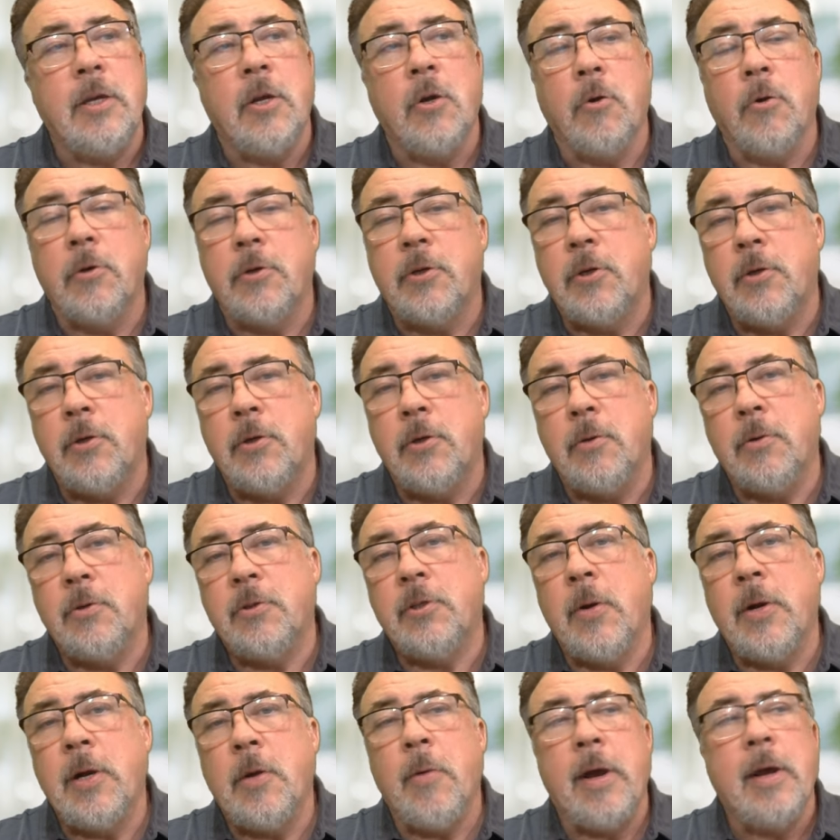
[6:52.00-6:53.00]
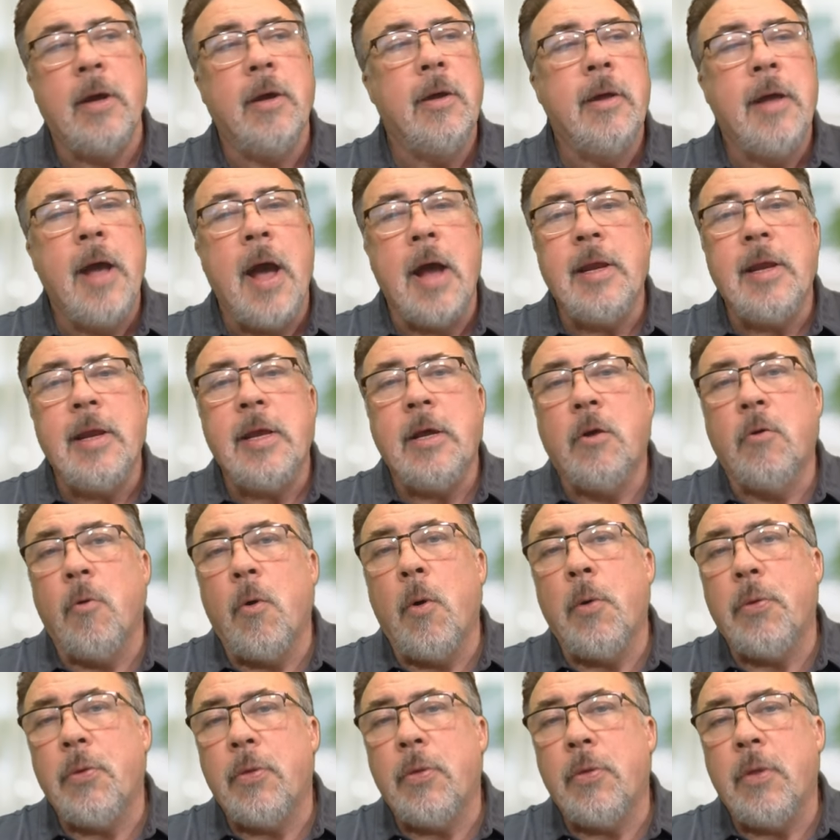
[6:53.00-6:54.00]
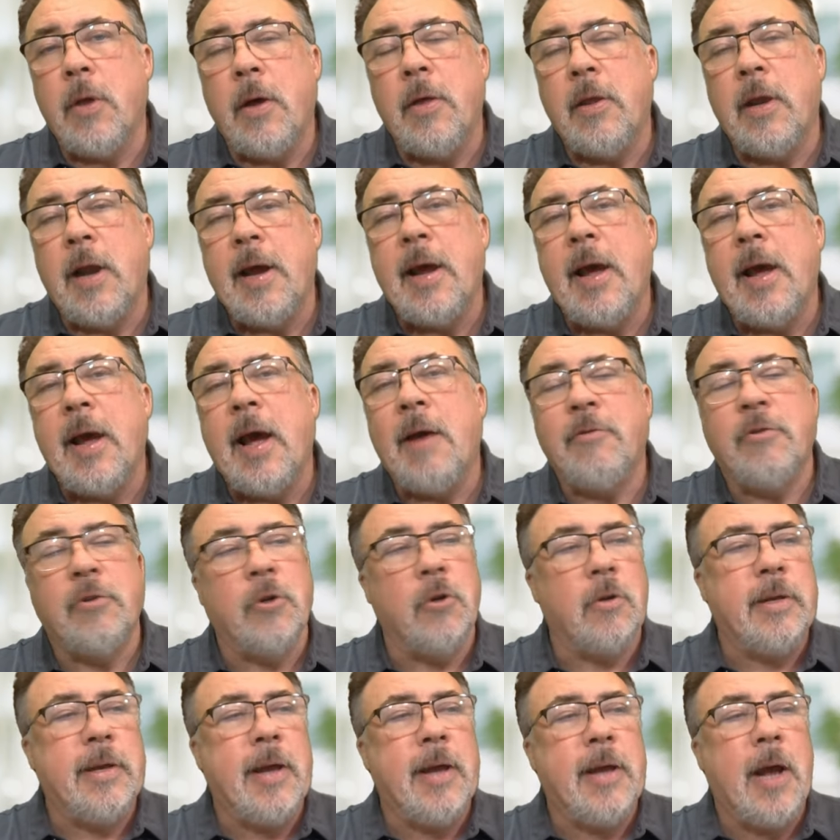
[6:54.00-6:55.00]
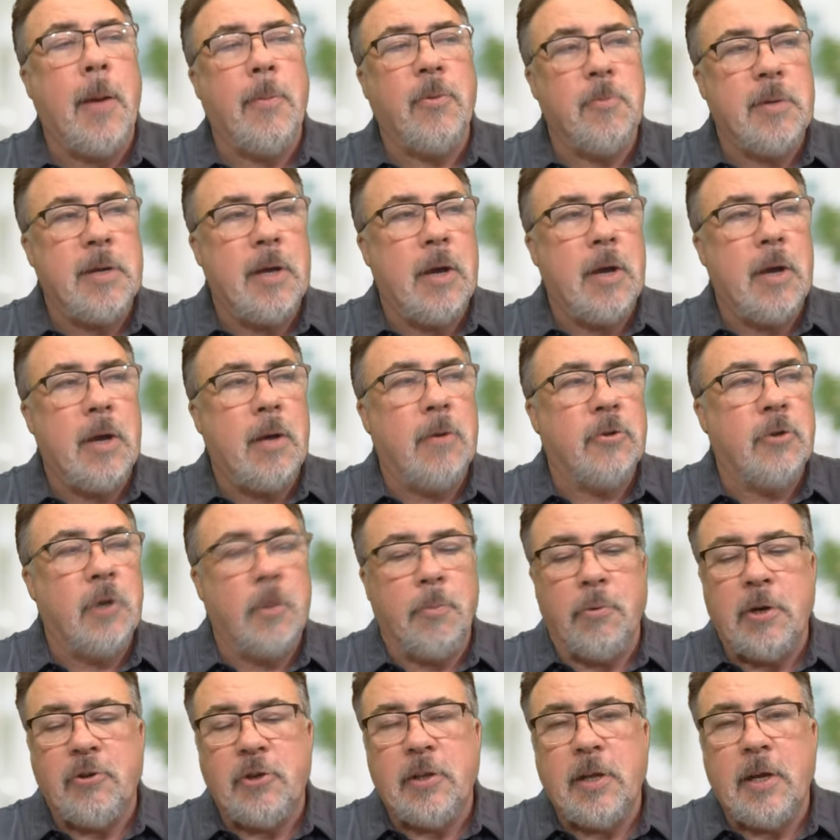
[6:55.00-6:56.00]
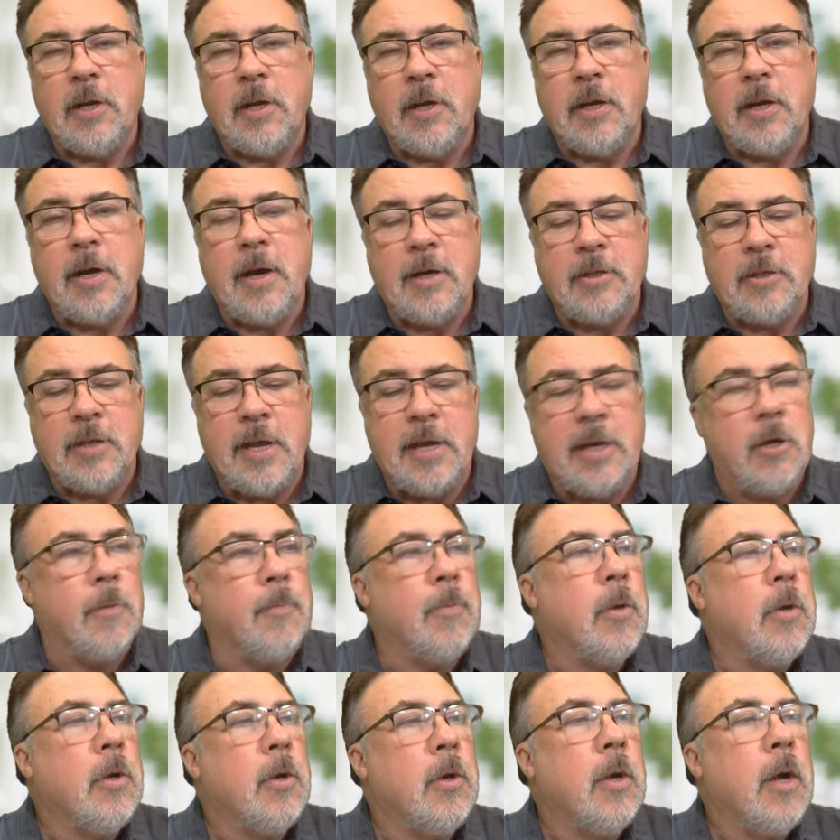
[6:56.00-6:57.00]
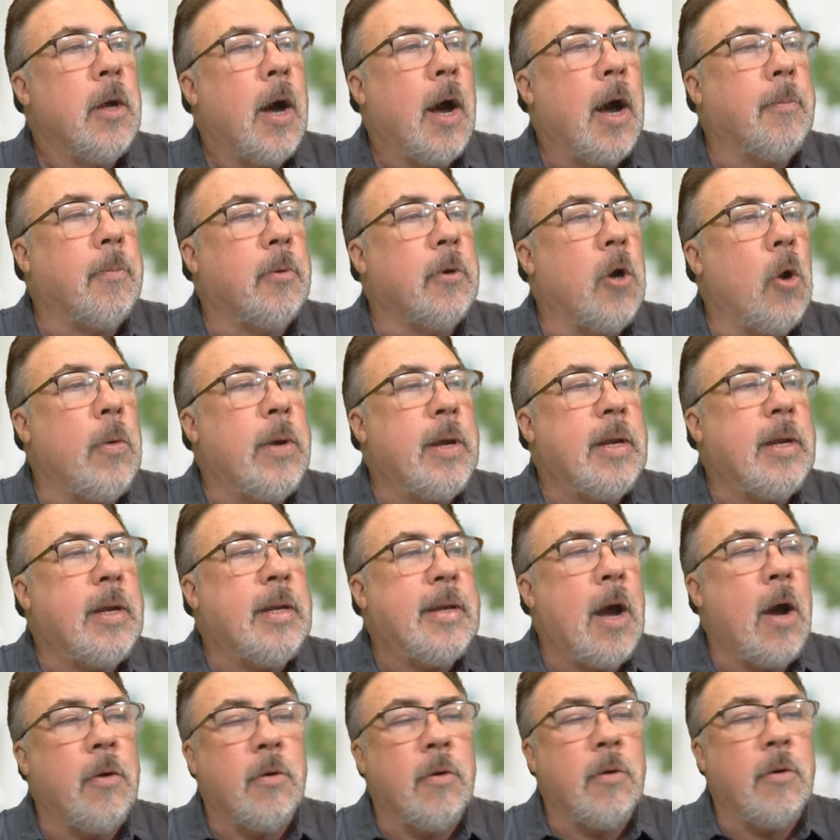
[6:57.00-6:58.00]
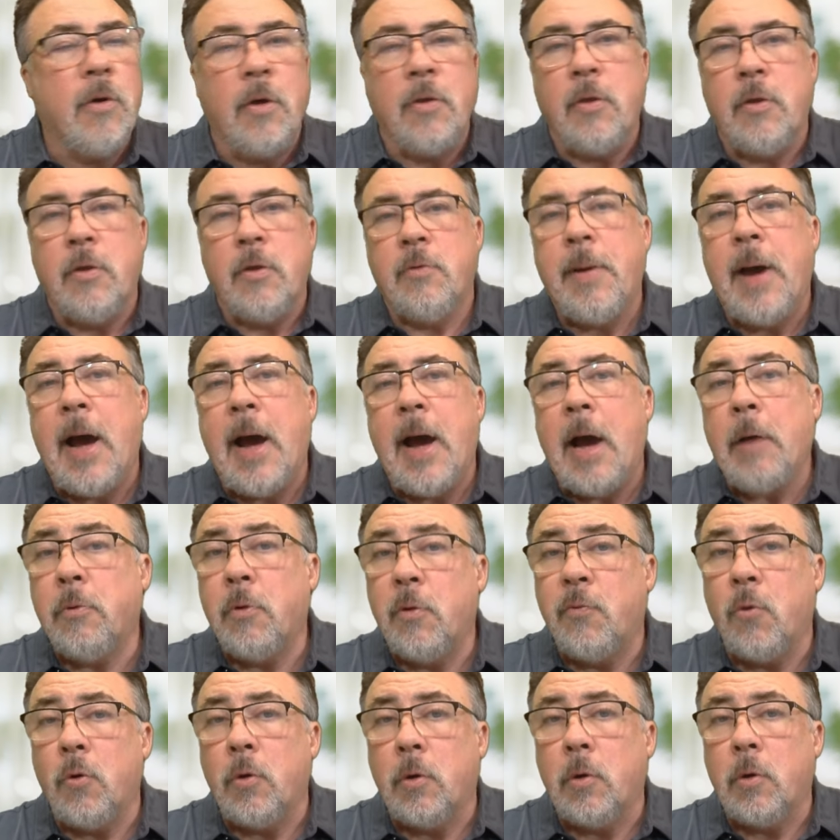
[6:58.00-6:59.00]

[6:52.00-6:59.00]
year or two. So anyway, any growth uh, that I have certainly helps me out. So I appreciate that, guys. Thank you. Um, going down uh, the path of the